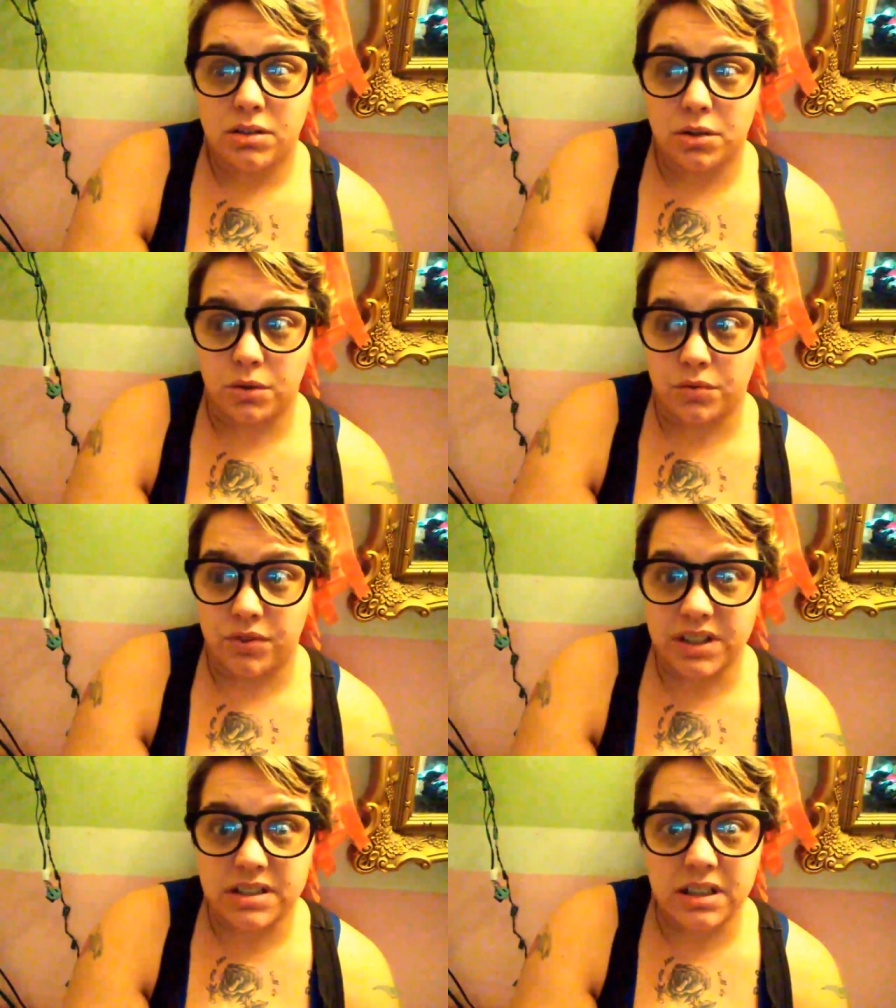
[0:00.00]
to
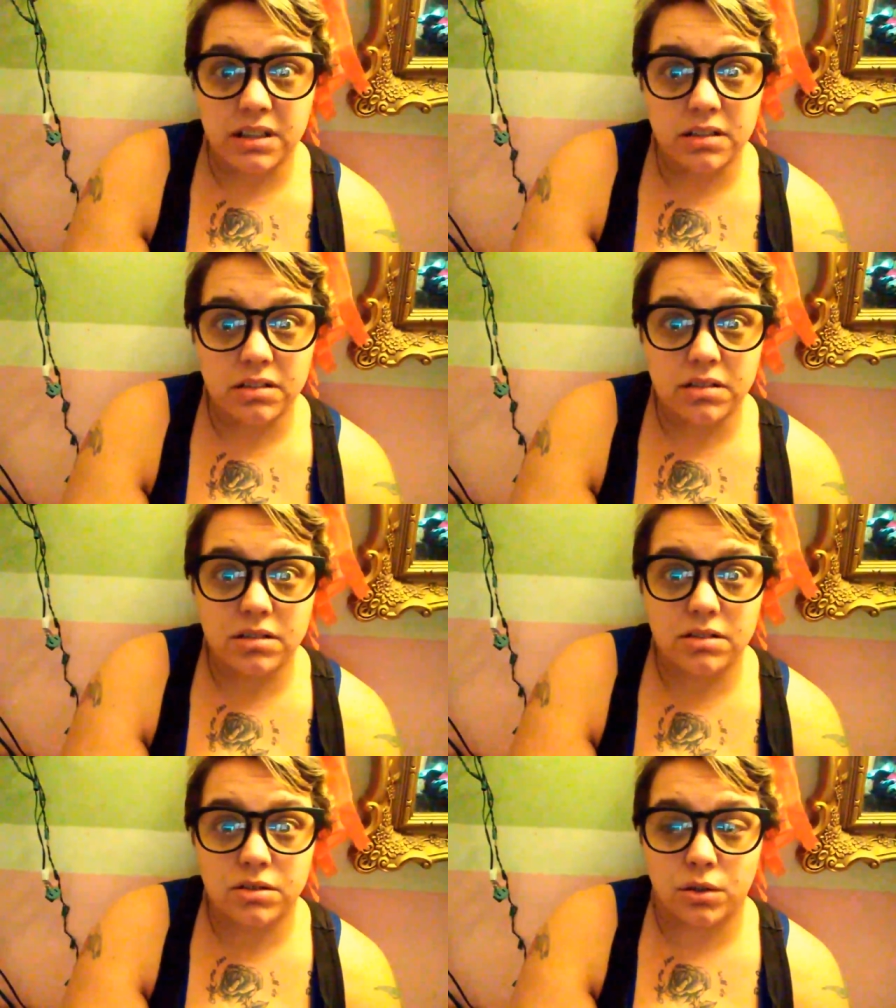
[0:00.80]
fix it,
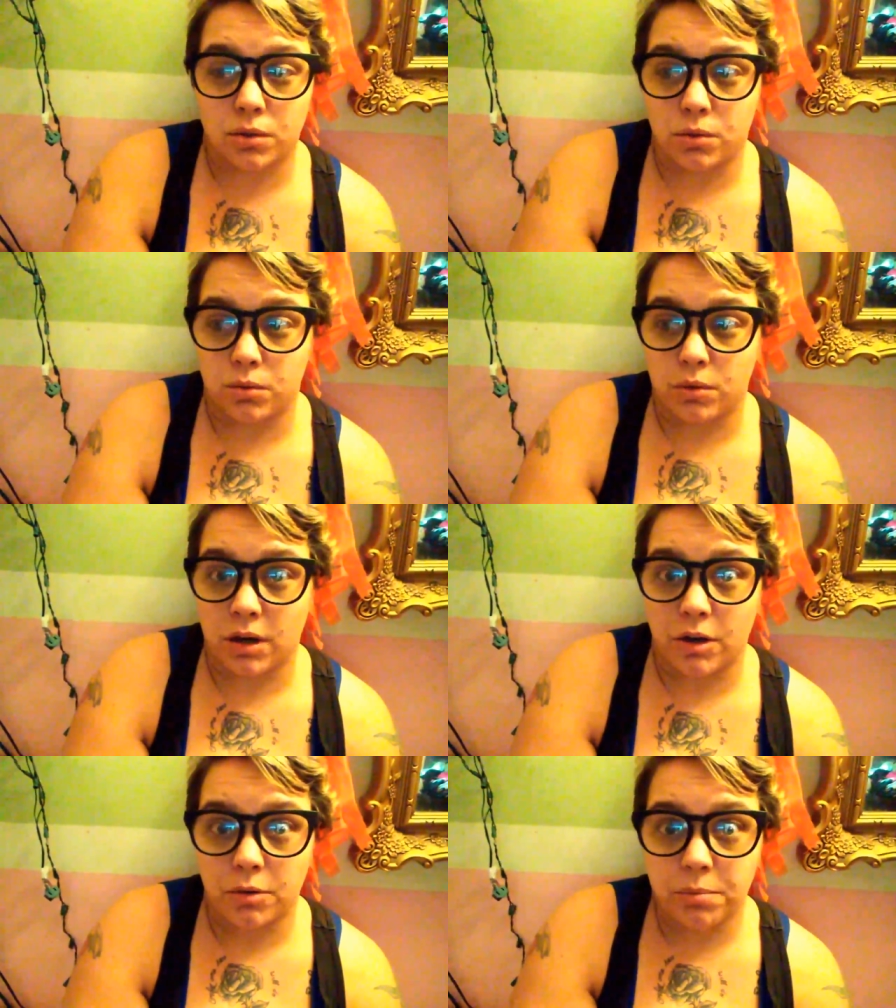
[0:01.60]
to
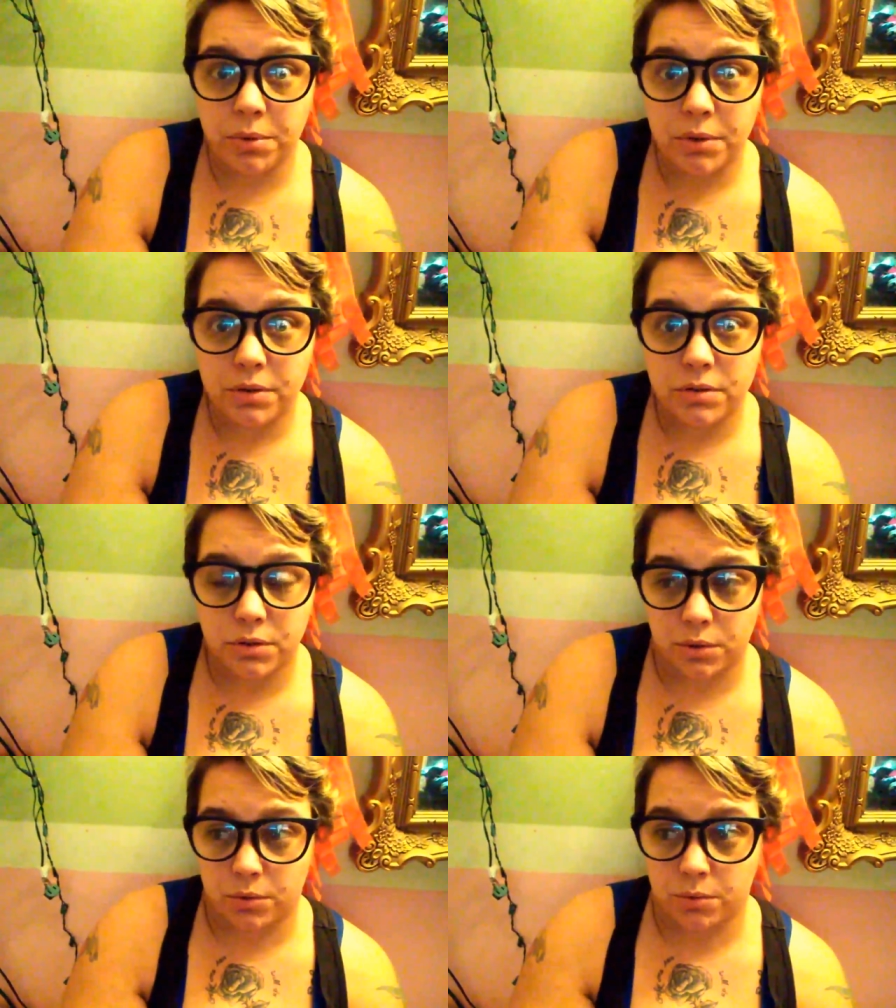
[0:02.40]
help,
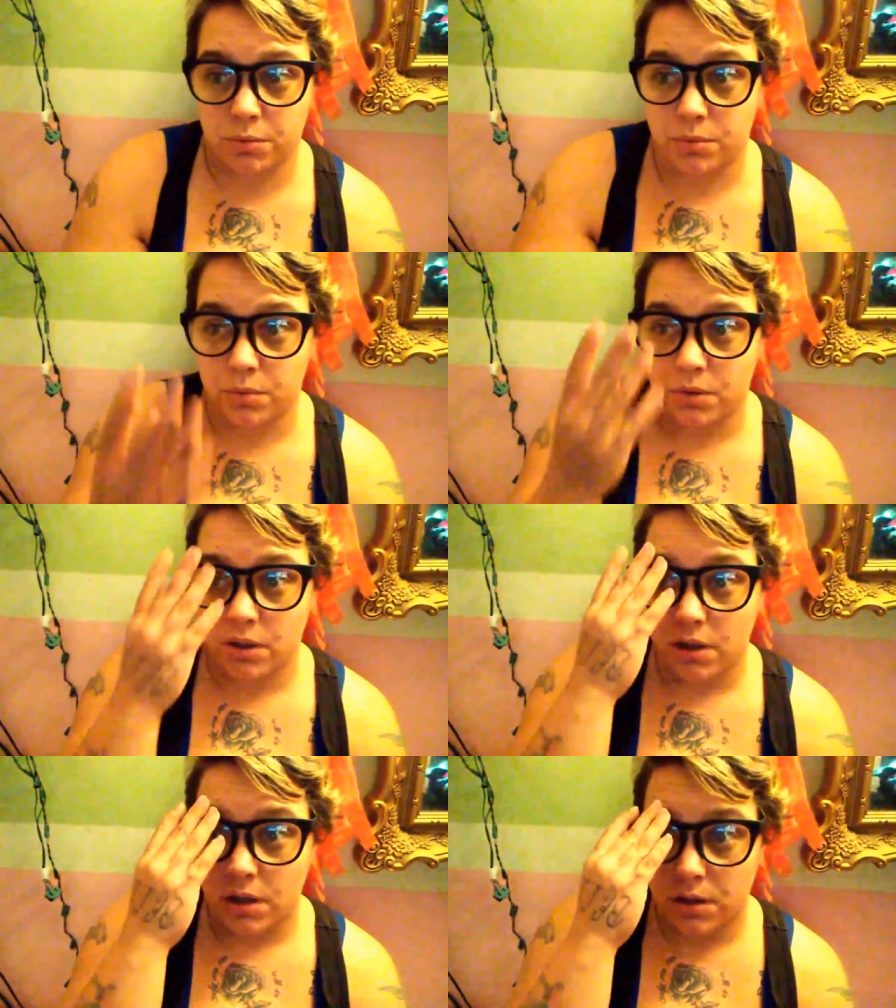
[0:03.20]
to
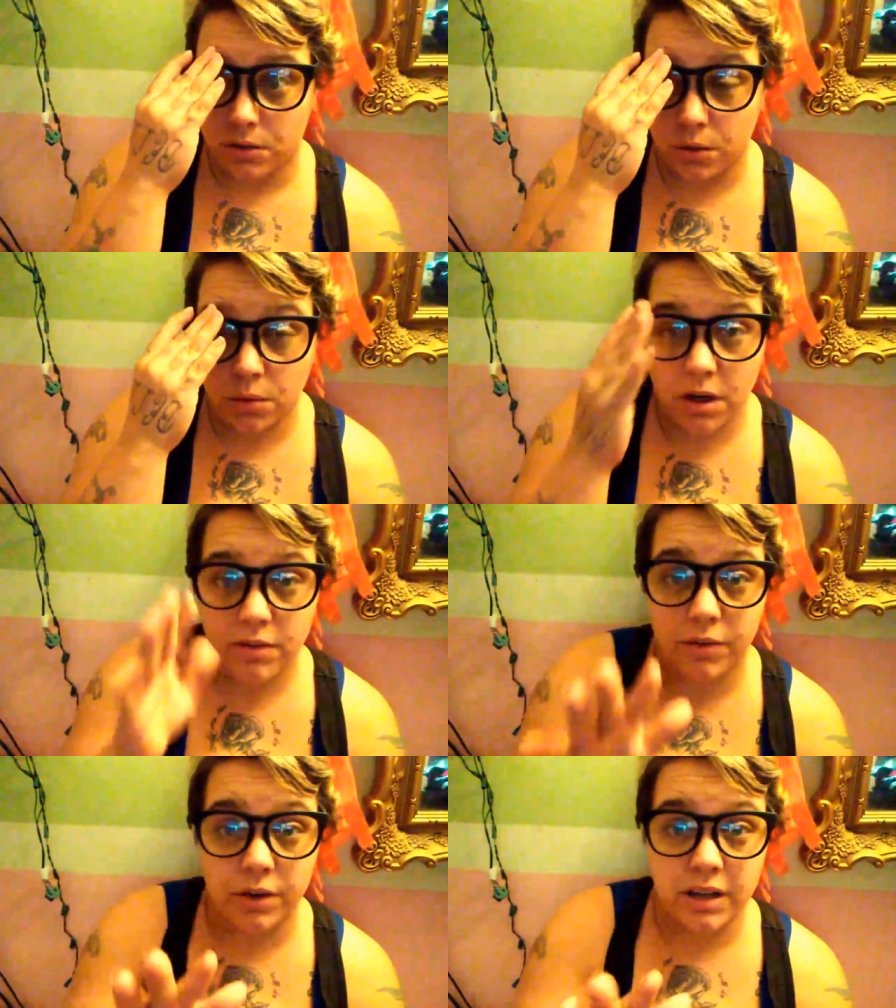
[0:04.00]
do
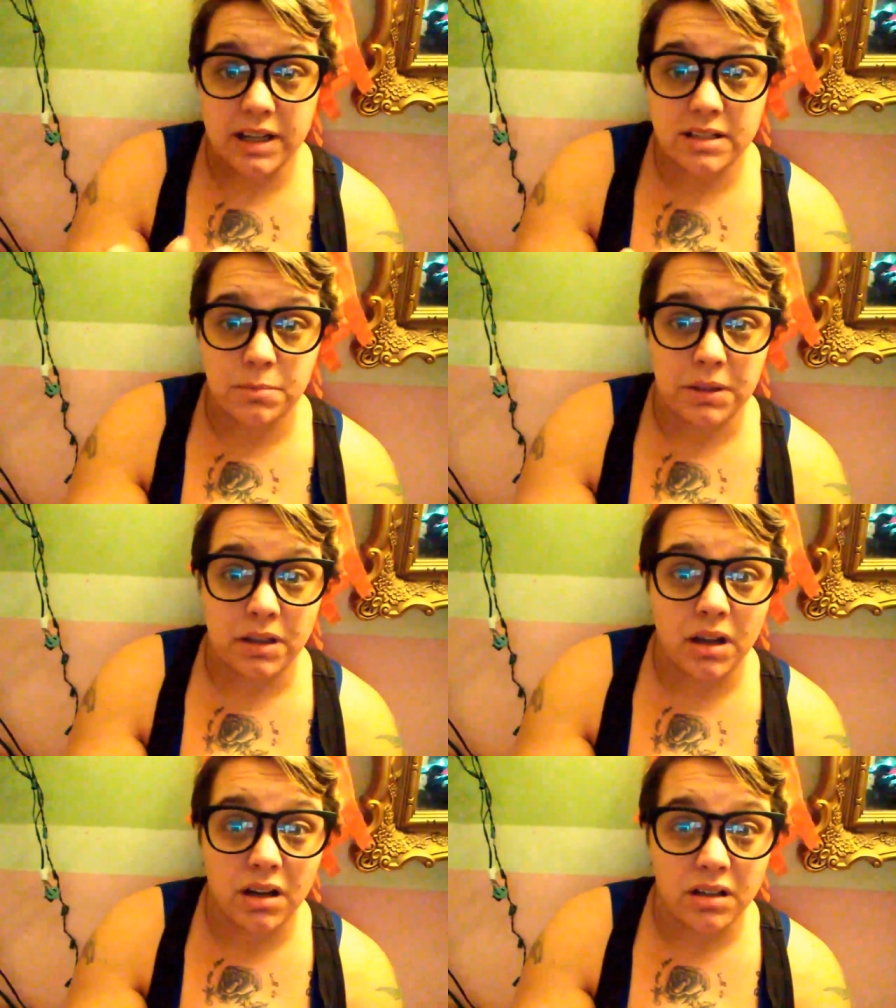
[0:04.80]
whatever it needs to be
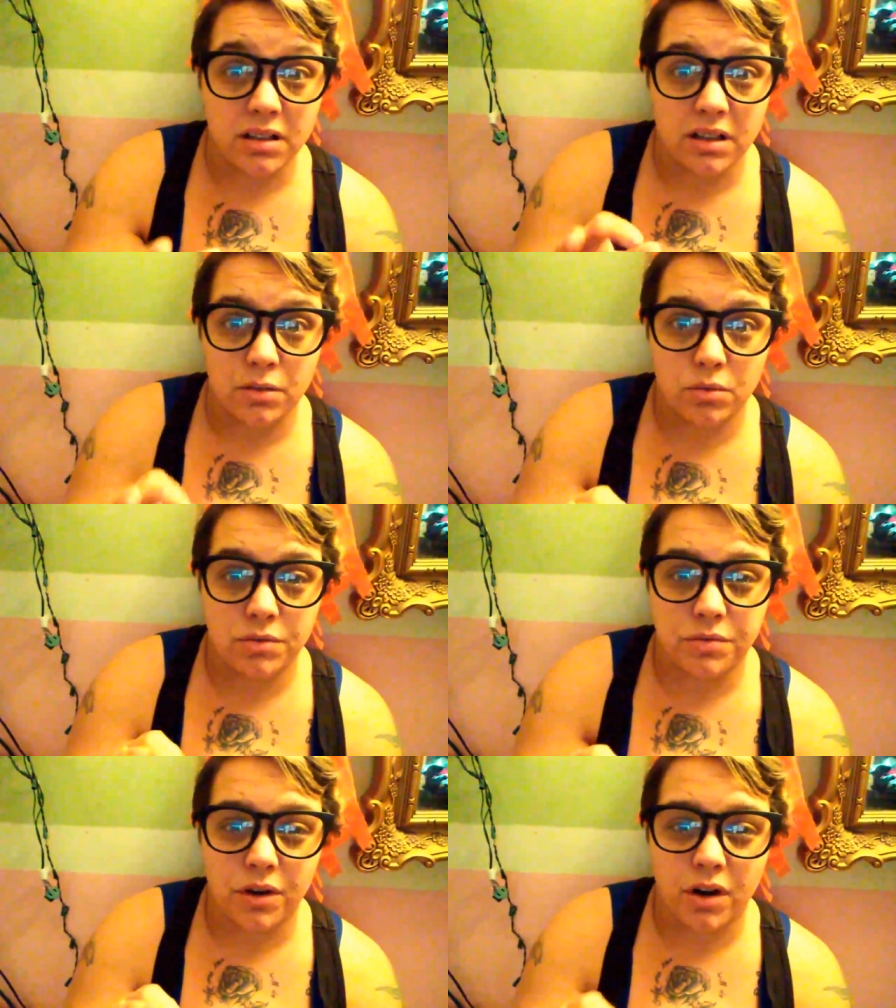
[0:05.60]
done in
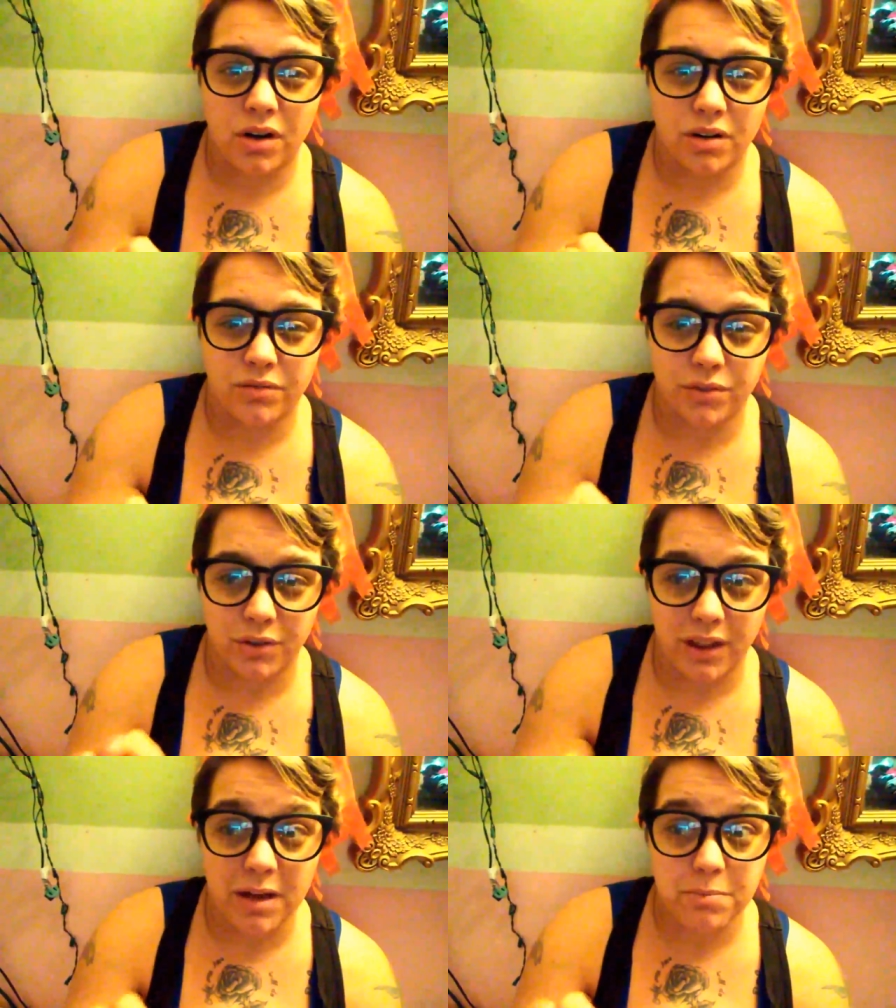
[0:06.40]
order for
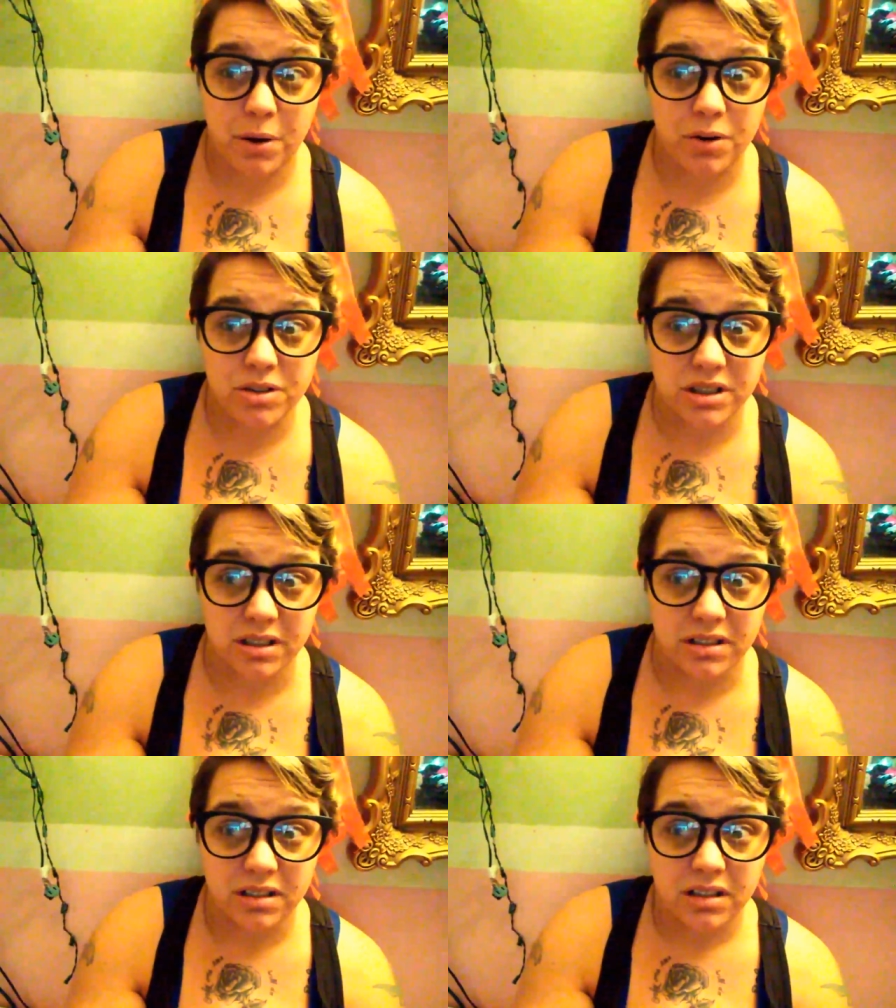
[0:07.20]
that
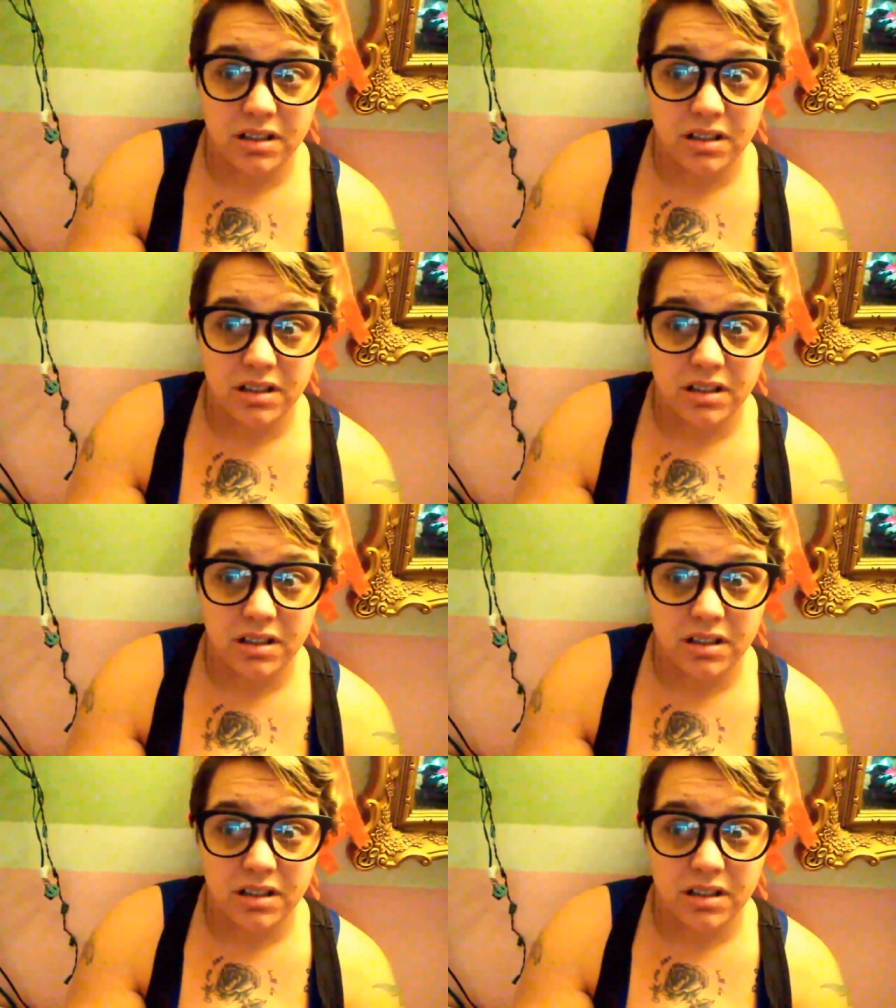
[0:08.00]
person